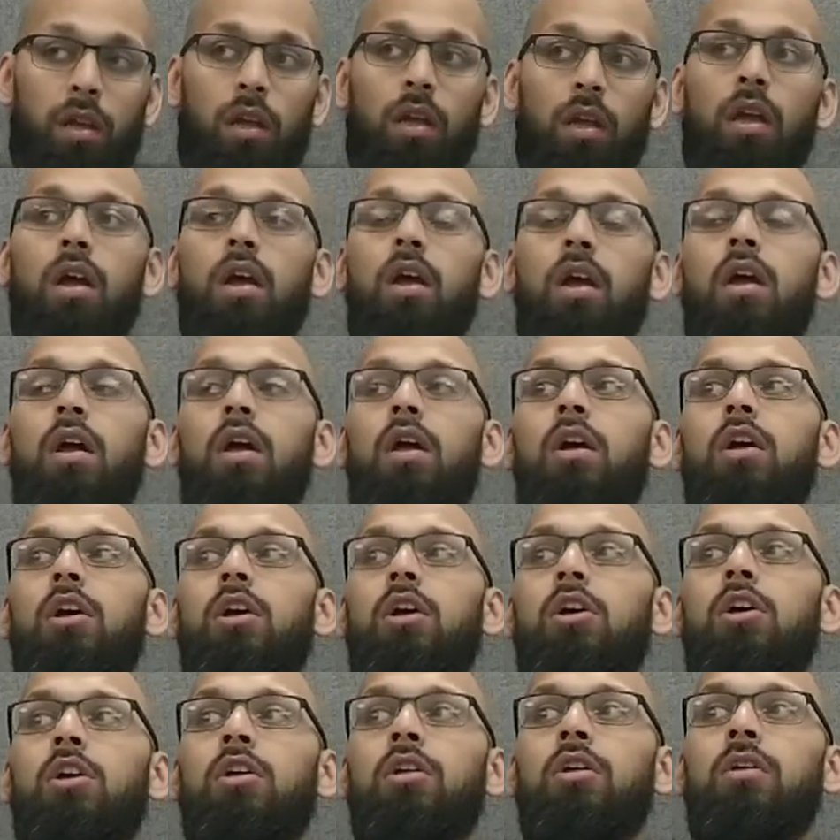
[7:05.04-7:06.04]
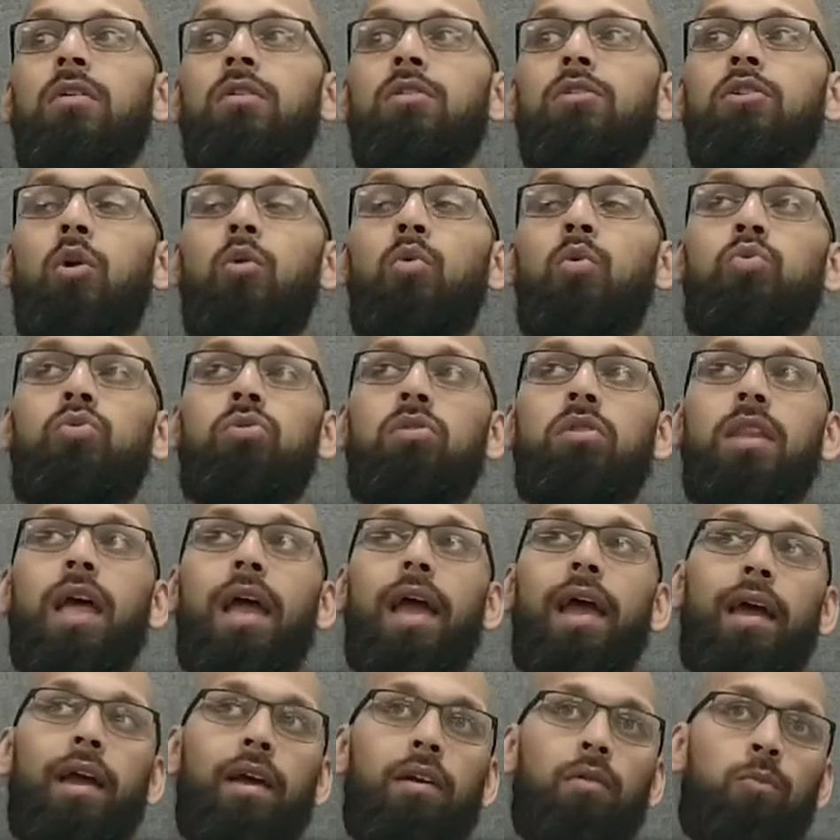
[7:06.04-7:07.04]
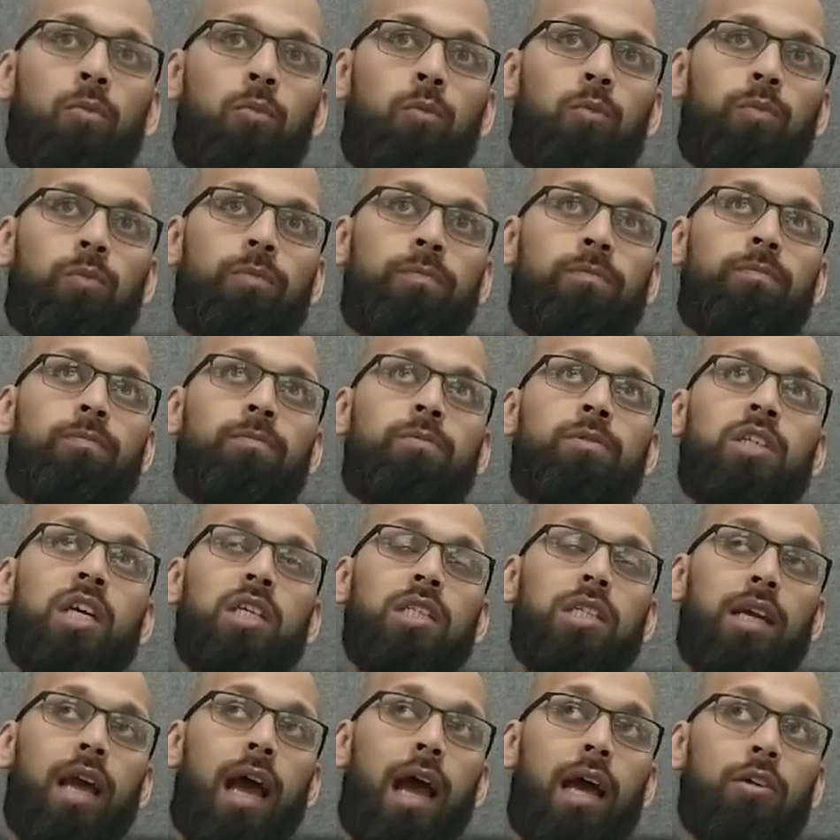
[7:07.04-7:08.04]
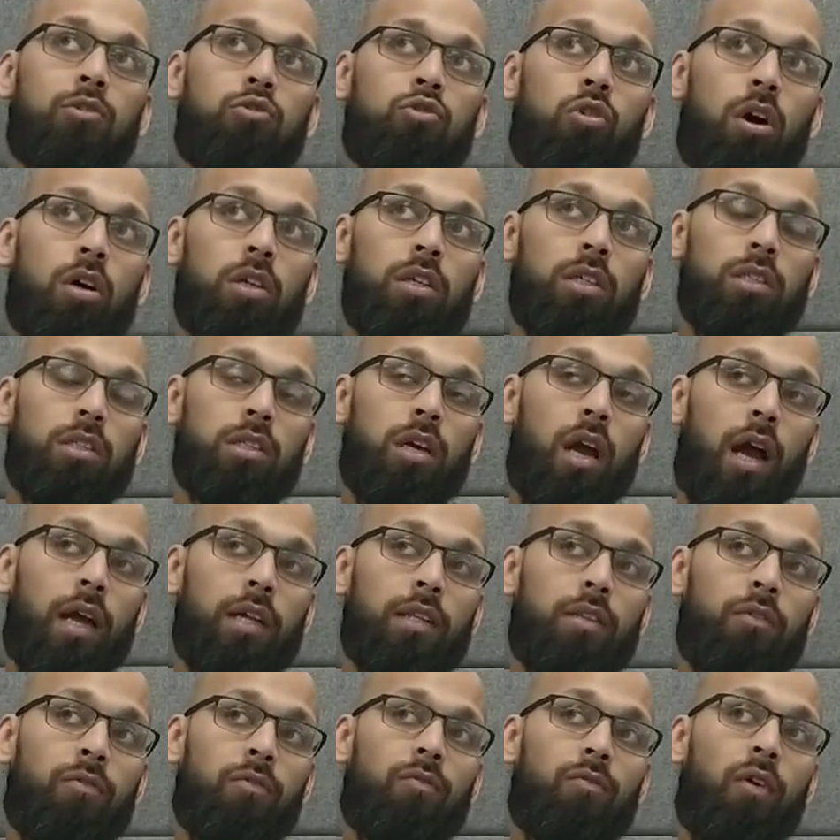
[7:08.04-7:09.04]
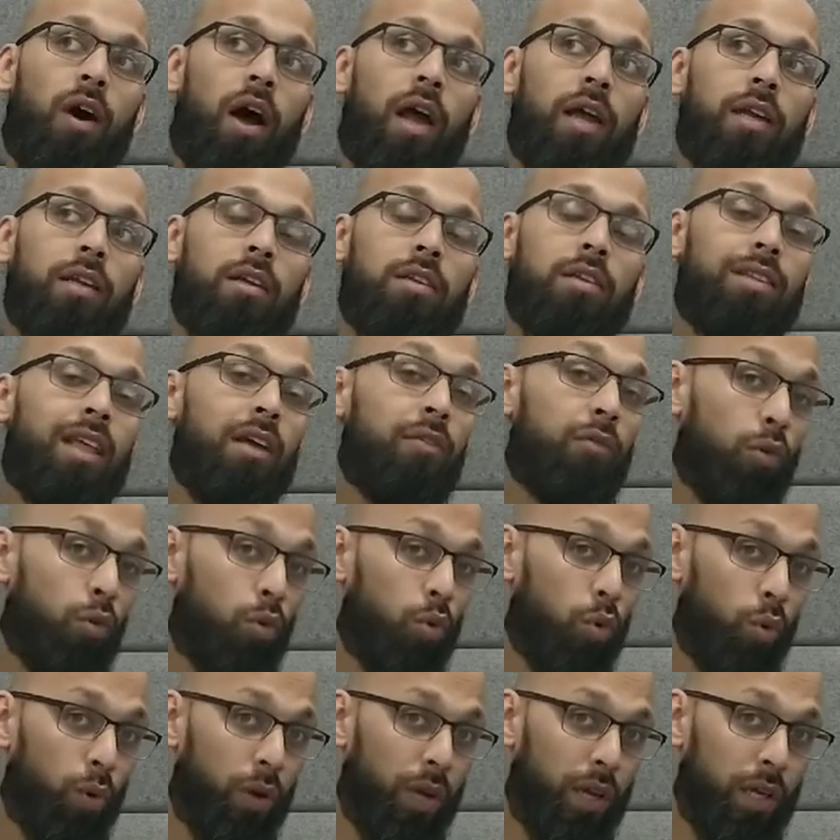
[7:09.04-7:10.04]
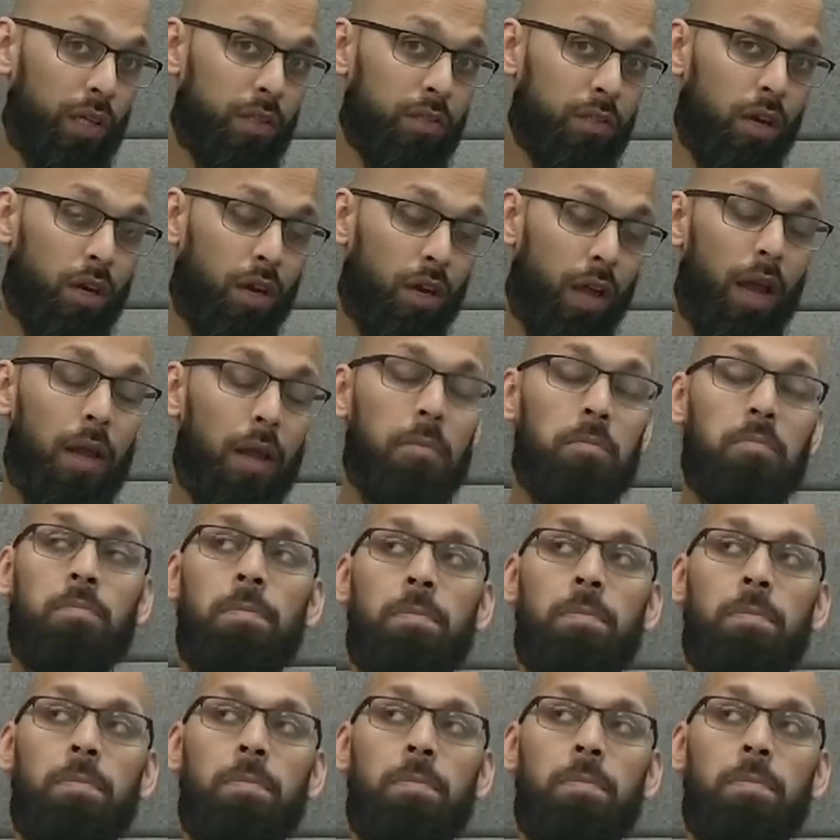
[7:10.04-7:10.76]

me. So there, Jessica Andrade is going to find difficulties, okay?